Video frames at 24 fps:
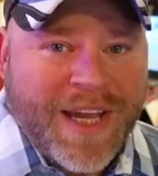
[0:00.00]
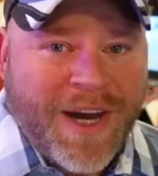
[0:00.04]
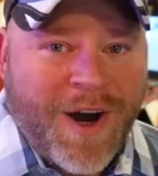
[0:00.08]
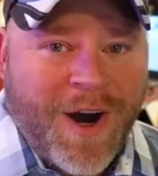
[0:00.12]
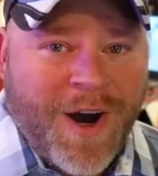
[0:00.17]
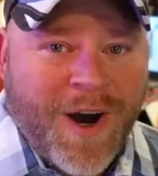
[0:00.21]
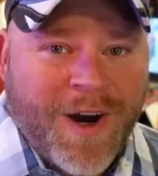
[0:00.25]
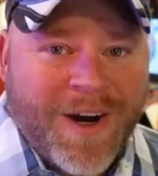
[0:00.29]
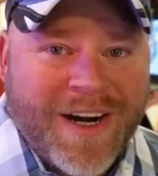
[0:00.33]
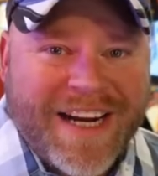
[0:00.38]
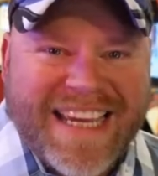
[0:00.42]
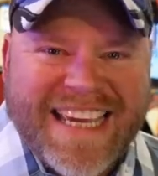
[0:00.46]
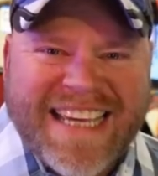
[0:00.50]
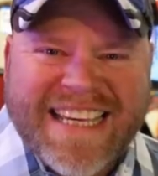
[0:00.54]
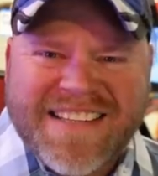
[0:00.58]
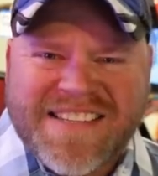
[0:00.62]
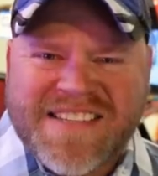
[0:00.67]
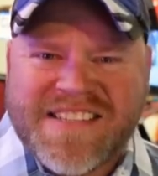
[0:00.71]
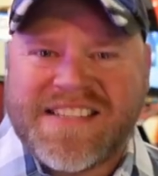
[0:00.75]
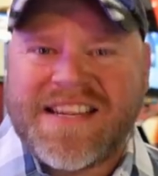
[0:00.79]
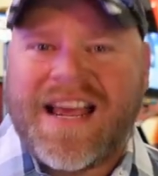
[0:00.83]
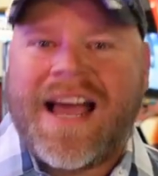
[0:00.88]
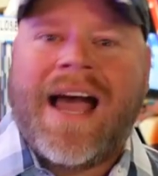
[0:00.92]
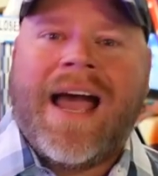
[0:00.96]
are
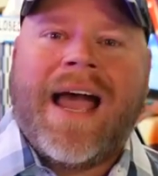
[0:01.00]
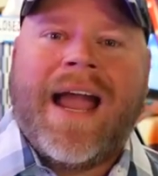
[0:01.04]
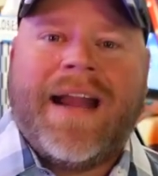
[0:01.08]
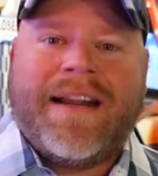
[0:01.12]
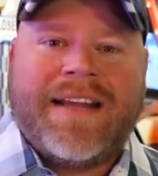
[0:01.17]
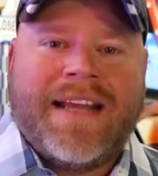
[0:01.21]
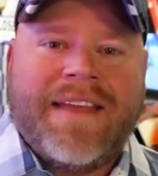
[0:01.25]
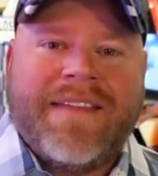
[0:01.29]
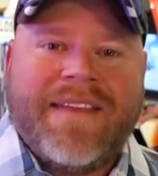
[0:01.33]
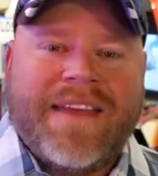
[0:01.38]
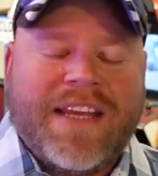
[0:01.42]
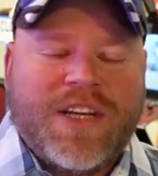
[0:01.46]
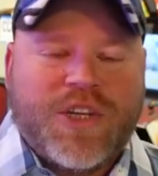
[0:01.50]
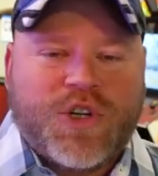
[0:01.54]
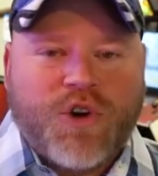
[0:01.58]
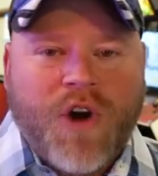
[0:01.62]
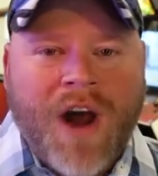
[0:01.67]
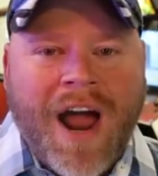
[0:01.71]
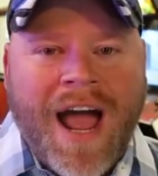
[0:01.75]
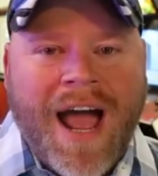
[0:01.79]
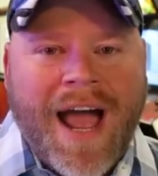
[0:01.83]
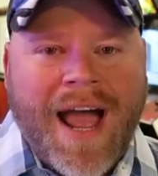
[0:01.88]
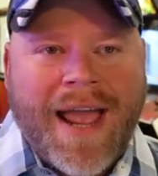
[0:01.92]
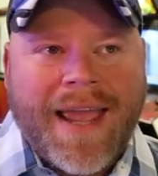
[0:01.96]
inside in the
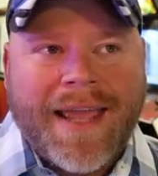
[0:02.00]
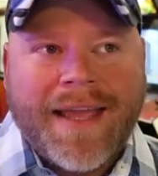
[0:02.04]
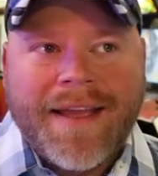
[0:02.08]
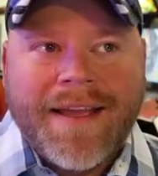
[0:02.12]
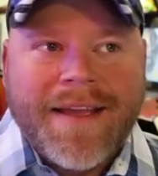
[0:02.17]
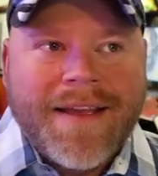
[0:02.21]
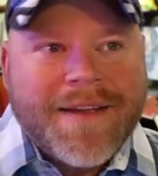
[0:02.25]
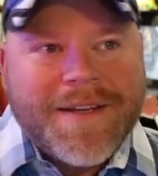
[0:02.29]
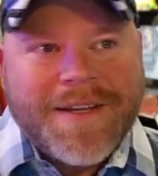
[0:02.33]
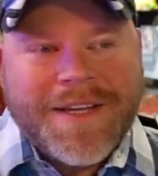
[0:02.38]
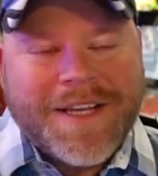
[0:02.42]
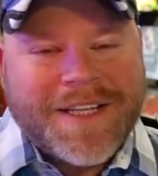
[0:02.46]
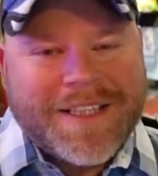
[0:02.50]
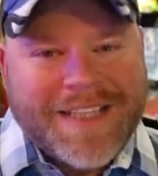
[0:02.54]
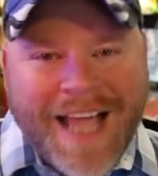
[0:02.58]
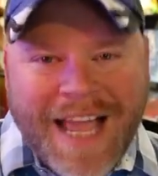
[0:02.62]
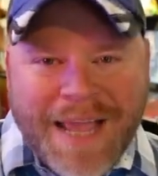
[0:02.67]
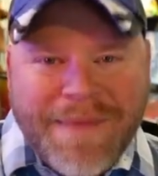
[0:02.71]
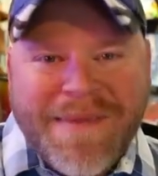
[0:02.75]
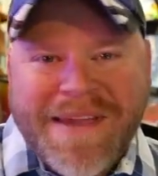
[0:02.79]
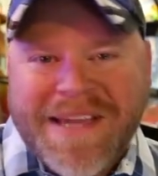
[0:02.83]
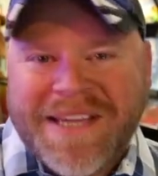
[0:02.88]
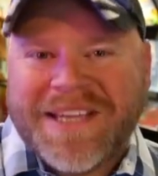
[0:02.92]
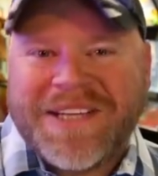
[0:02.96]
dry,
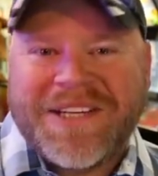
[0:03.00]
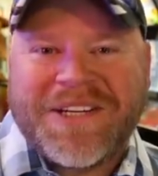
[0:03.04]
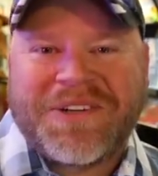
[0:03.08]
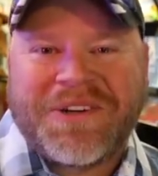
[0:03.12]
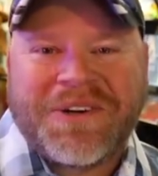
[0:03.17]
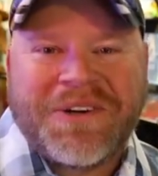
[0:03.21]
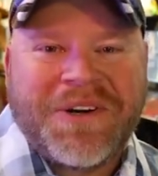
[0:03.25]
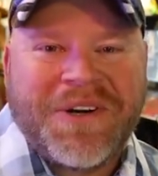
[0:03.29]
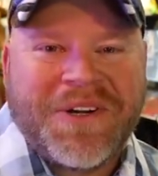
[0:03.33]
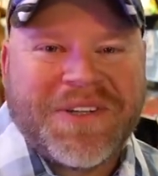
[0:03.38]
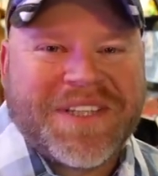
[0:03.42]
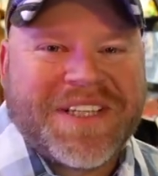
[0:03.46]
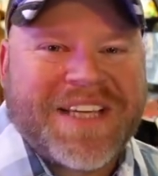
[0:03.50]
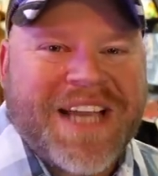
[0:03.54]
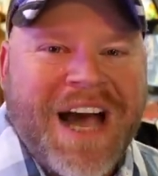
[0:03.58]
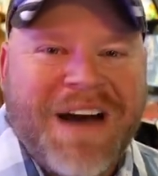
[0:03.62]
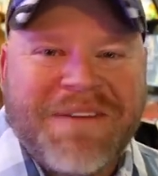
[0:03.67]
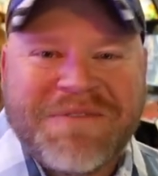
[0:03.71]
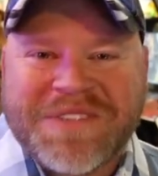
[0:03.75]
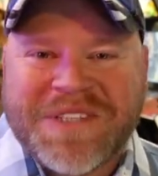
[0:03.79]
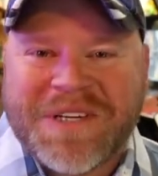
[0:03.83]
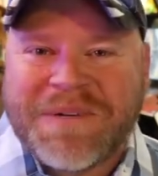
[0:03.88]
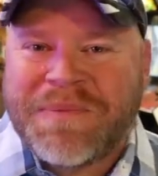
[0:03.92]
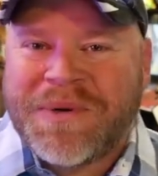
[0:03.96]
climate-controlled,
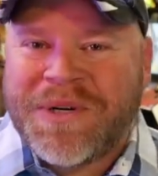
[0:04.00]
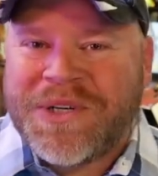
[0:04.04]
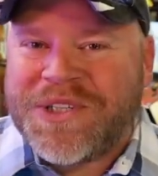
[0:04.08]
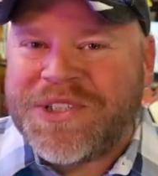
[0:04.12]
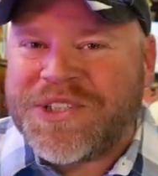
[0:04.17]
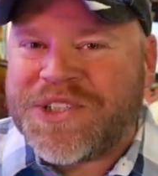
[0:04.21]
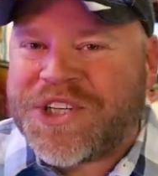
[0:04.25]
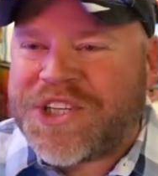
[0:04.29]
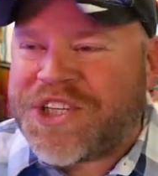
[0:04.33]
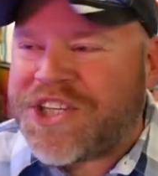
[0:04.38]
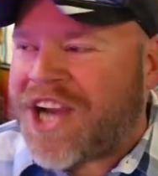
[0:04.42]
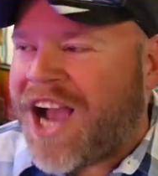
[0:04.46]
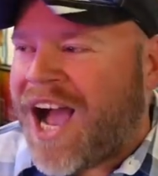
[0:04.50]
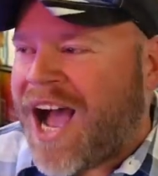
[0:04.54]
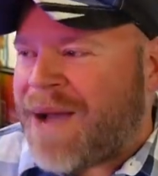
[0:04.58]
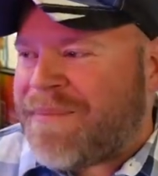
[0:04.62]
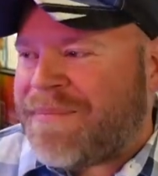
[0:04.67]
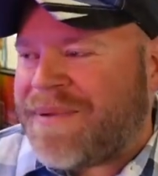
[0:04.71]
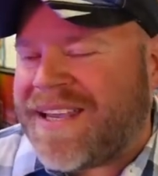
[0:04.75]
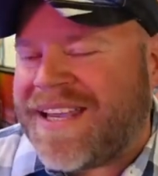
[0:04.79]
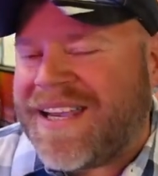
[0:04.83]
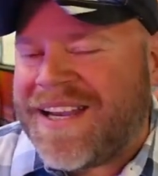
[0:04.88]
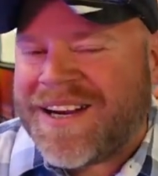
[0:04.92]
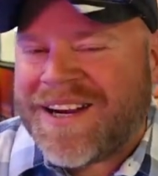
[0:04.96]
comfortable
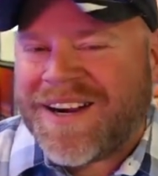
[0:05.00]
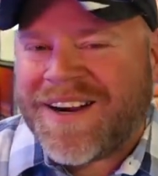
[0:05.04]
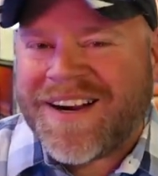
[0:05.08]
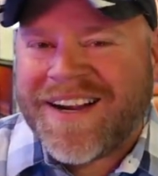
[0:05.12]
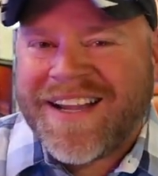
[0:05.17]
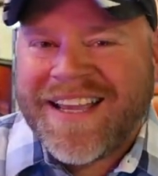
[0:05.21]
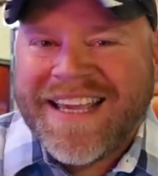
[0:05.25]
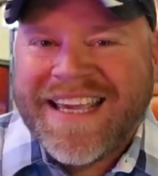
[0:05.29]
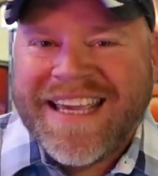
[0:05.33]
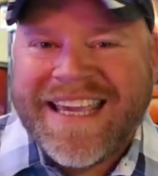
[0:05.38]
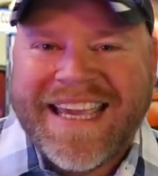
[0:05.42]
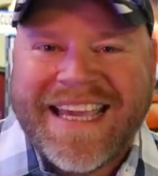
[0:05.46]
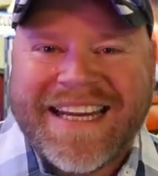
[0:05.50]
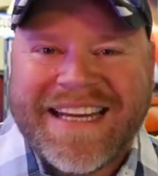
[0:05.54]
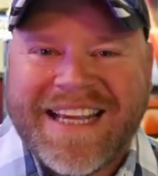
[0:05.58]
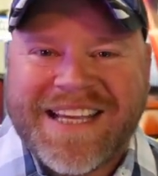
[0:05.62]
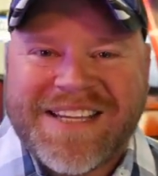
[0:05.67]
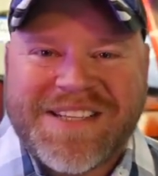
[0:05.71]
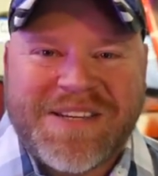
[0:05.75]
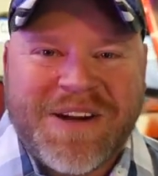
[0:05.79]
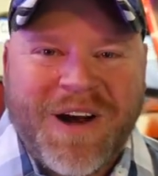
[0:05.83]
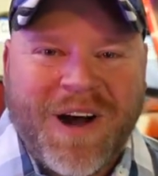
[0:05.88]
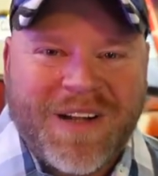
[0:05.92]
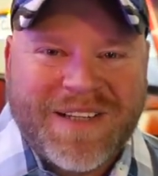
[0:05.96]
shop here in
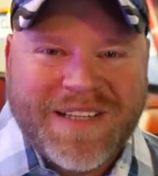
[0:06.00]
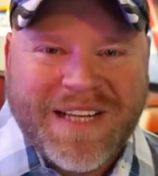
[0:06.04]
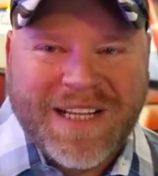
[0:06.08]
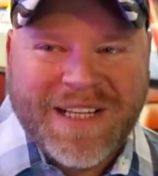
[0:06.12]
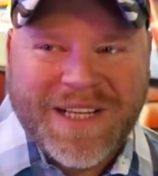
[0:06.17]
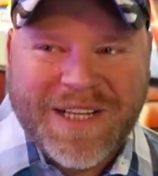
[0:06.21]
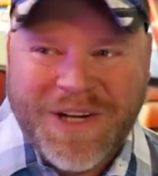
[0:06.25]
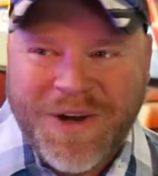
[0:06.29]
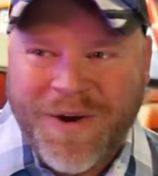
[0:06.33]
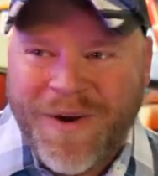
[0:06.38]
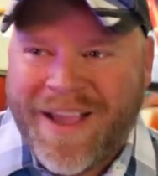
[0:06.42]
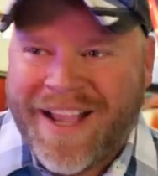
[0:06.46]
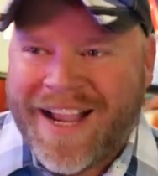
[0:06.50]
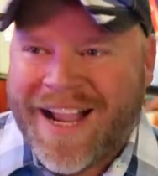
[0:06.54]
East Alton, Illinois.